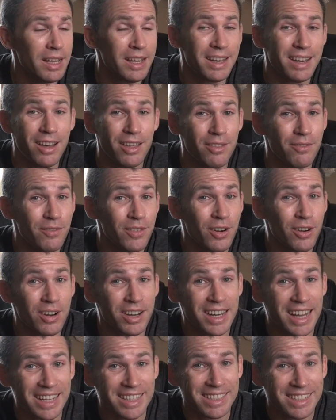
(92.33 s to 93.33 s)
Now, the
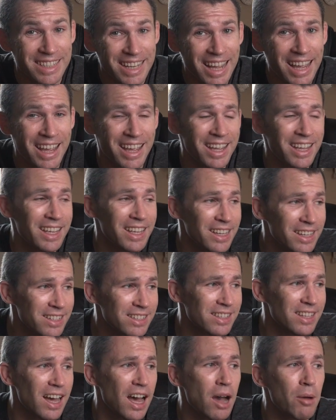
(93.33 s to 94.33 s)
very next day
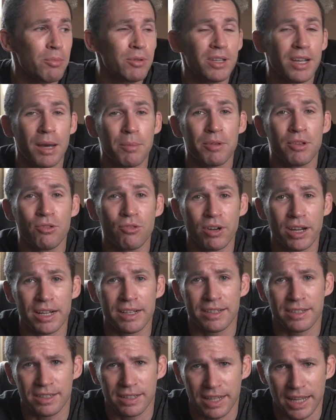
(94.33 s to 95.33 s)
is the Abu Dhabi
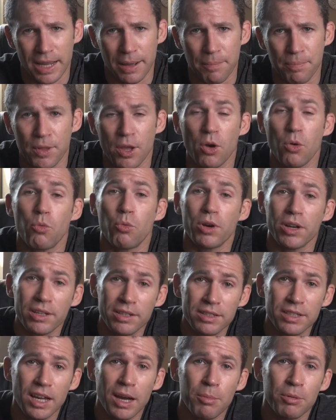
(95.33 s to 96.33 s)
Grand Slam. What
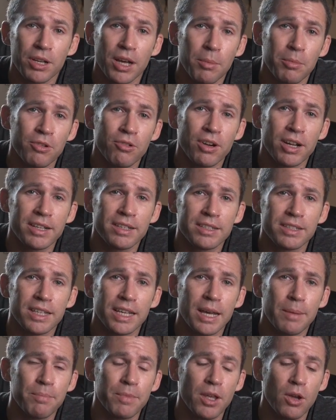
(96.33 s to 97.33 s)
is the Abu Dhabi Grand
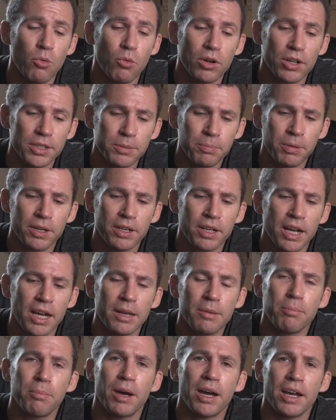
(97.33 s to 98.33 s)
Slam? Well, it's put
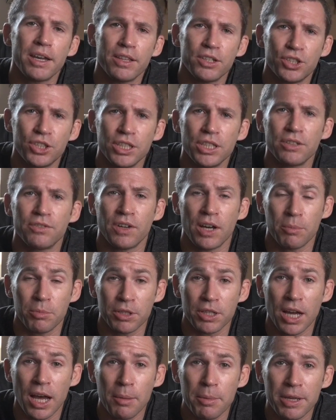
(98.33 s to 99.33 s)
on by the Sheikh of Abu
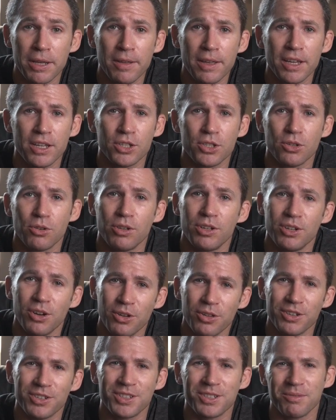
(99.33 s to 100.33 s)
Dhabi, so you
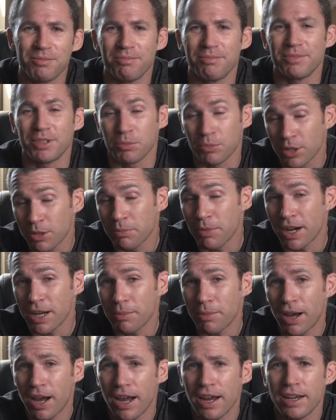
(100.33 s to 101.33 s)
know there's some good money
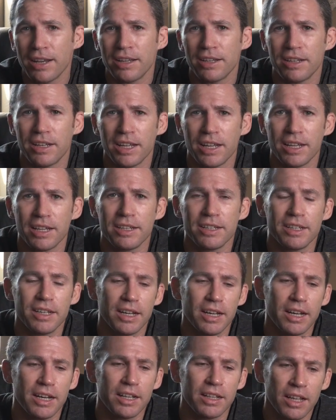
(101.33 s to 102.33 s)
behind it and
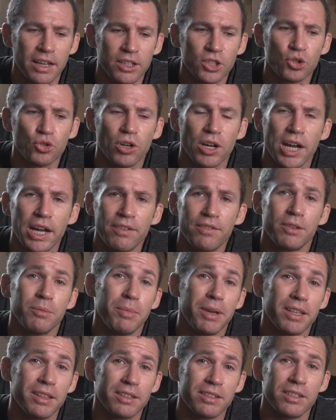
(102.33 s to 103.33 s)
a lot of drive to
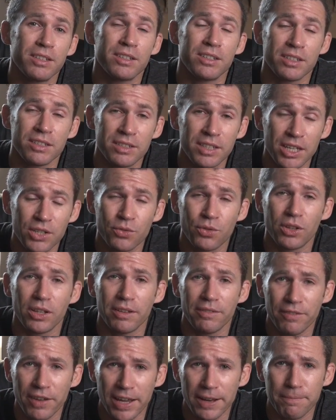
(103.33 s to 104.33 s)
make this a successful
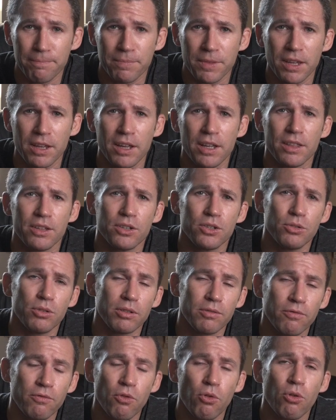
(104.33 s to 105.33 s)
event. They're
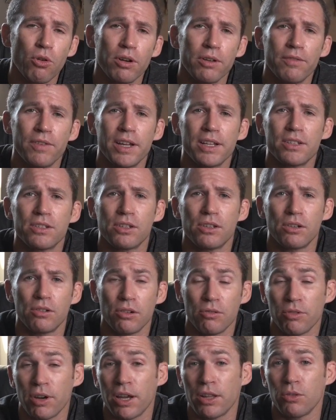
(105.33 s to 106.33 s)
doing 4 events
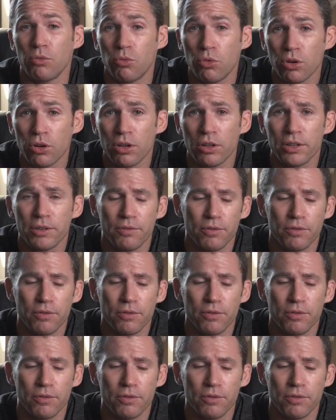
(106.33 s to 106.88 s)
around the world.